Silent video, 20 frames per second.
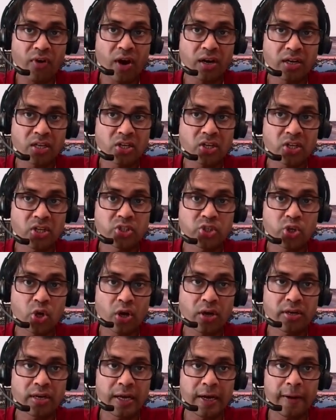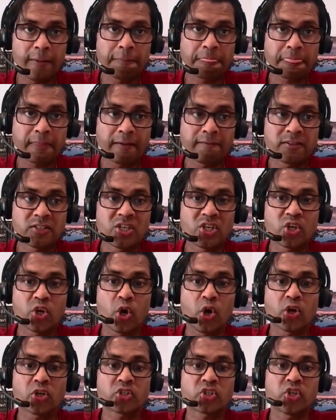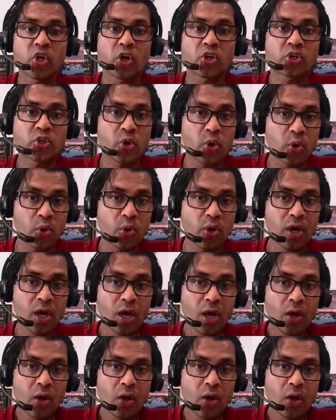articles on seekerhost.co,